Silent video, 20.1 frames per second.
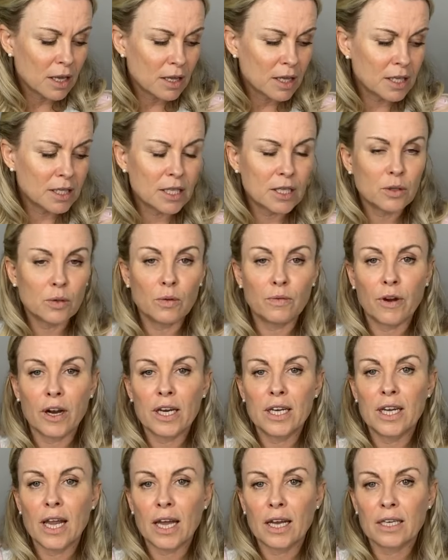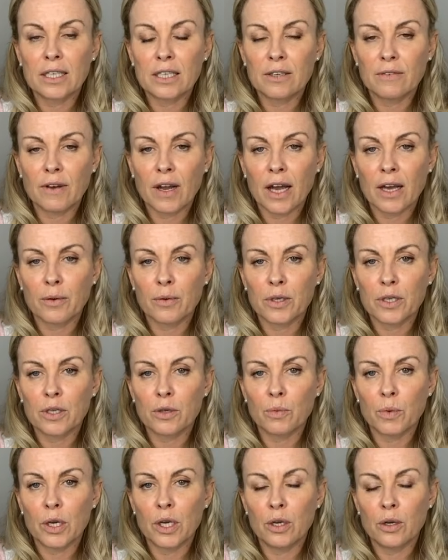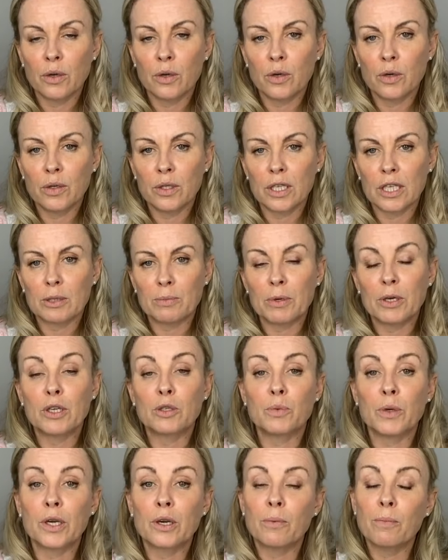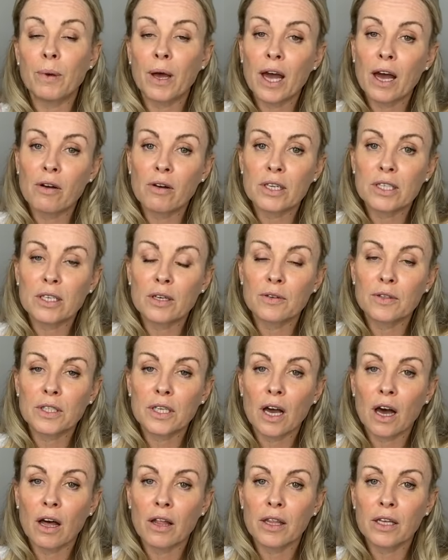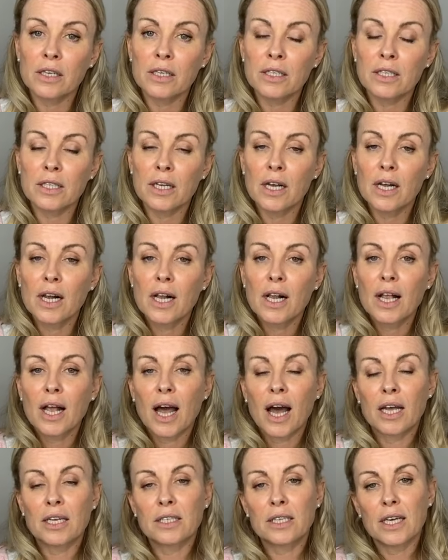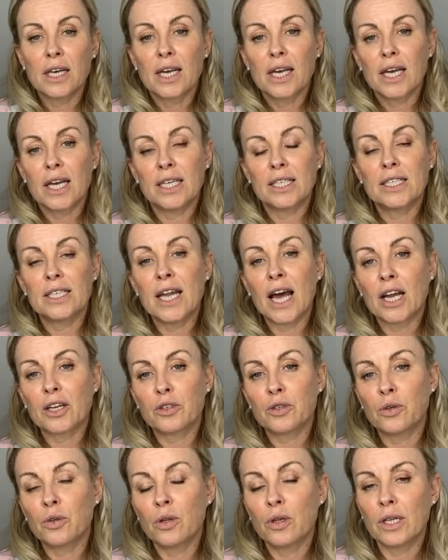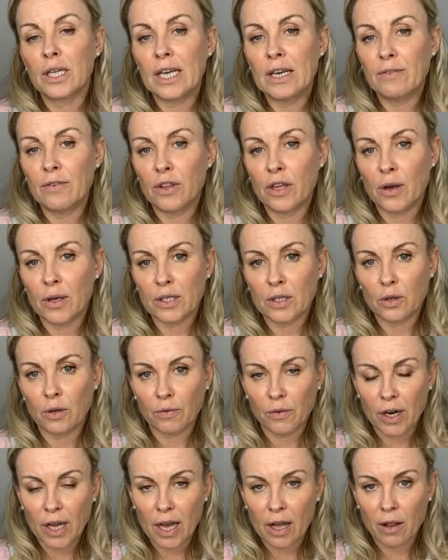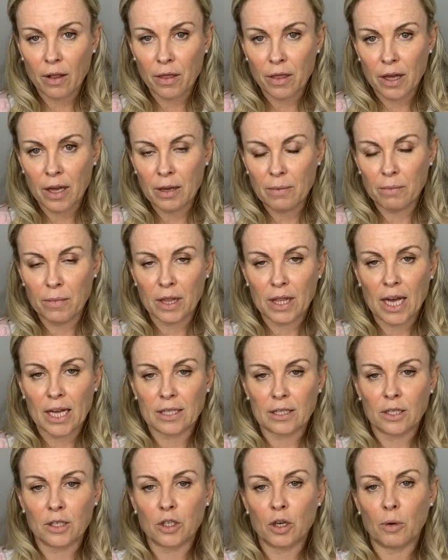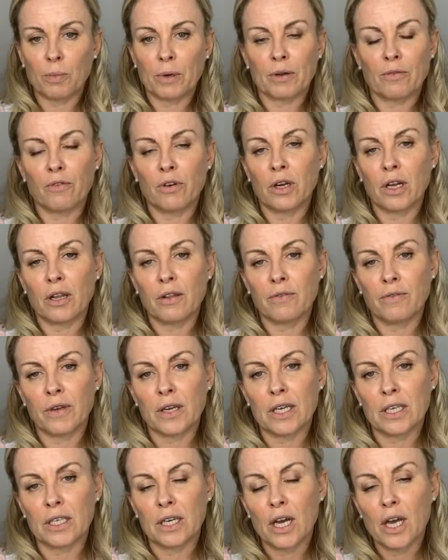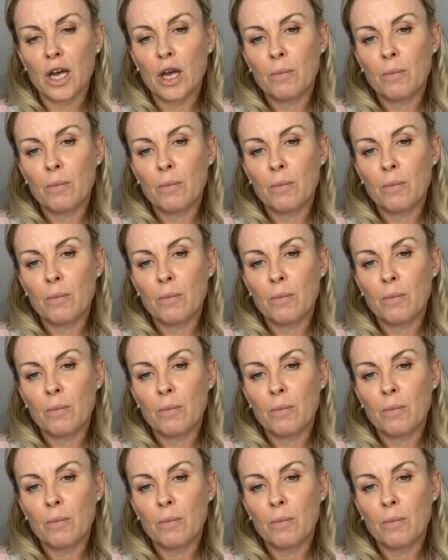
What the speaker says: This is all very negative language that we use. It's because we compare ourselves to others, and it's natural, even though it's not very healthy. That's the topic for another feed.